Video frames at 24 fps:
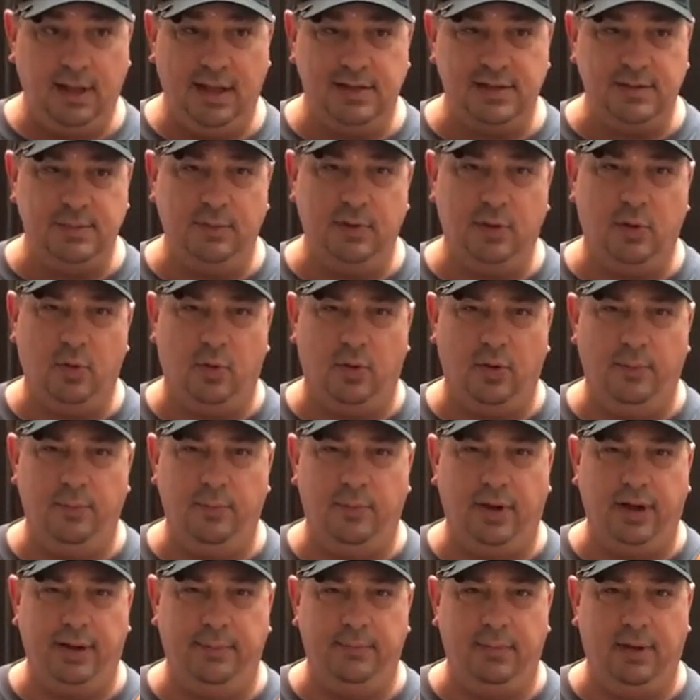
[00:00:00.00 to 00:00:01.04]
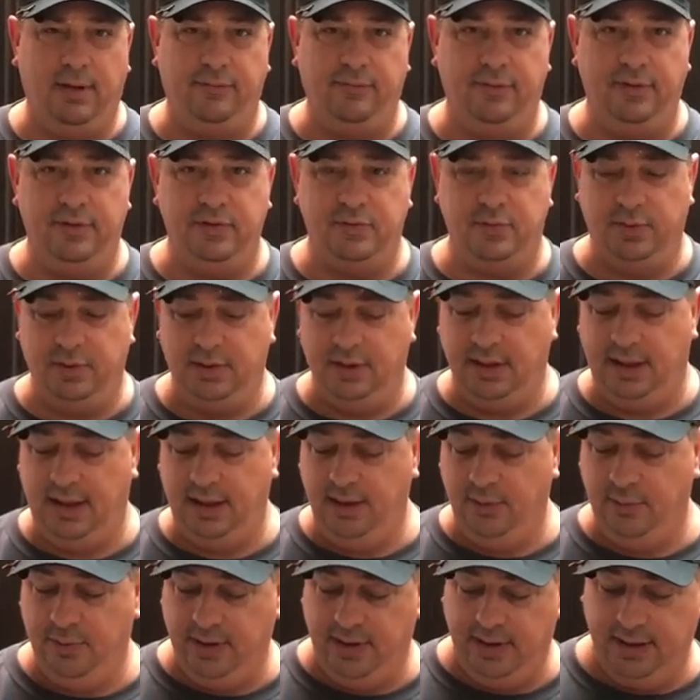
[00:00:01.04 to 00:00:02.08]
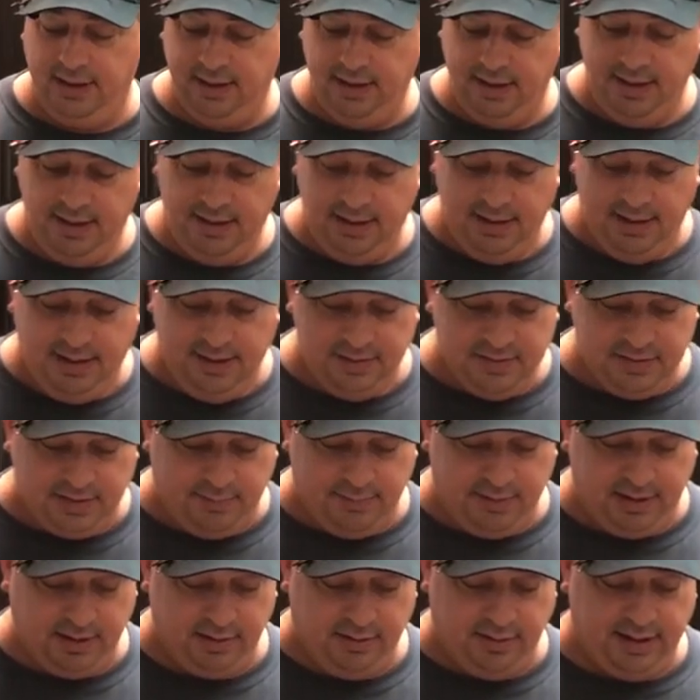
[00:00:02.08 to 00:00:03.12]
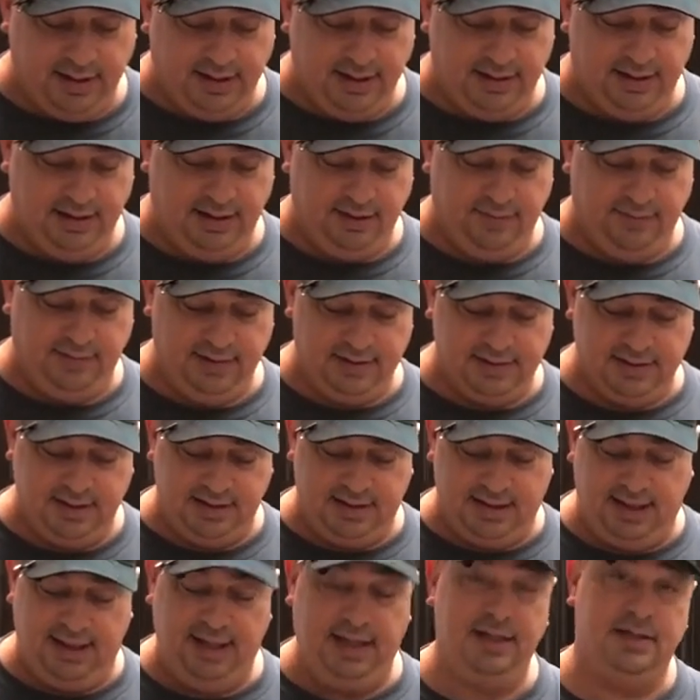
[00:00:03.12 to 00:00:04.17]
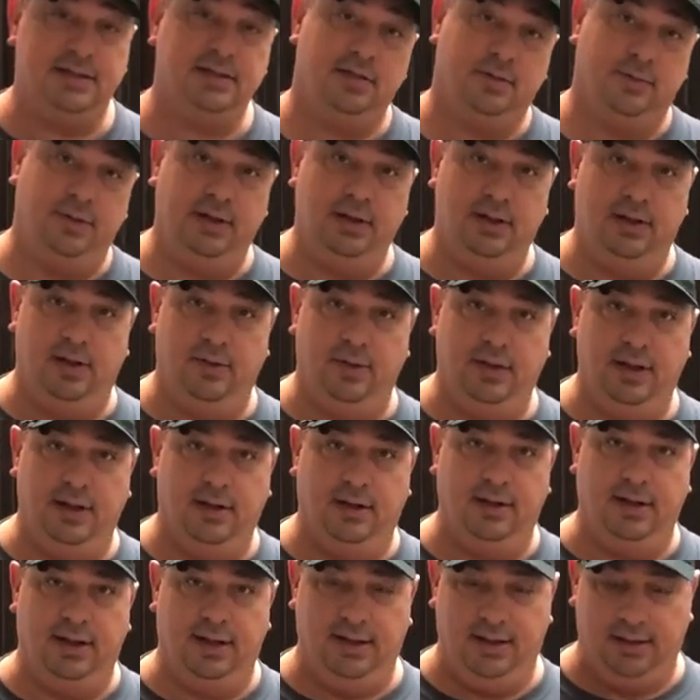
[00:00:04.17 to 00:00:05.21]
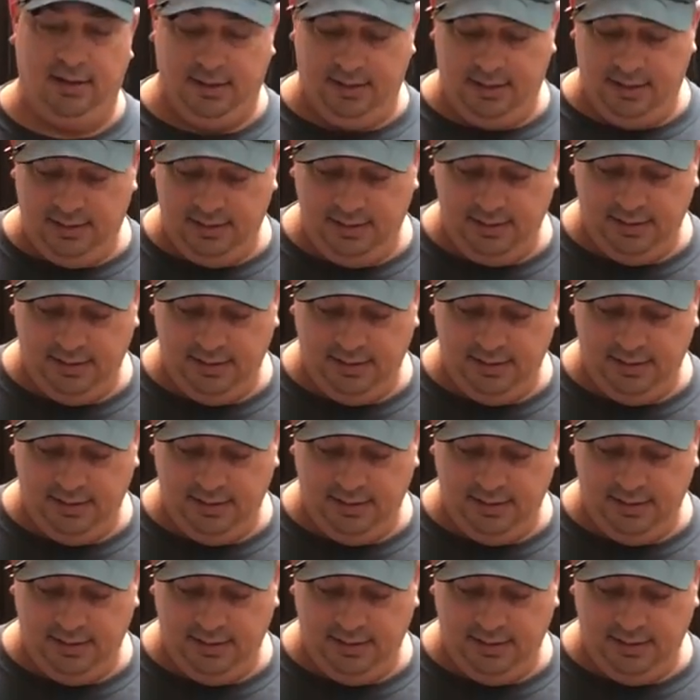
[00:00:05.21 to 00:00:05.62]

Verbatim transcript: some cornbread muffins we're going to eat with it. So I'm going to go ahead and give this a taste so we can go eat our dinner.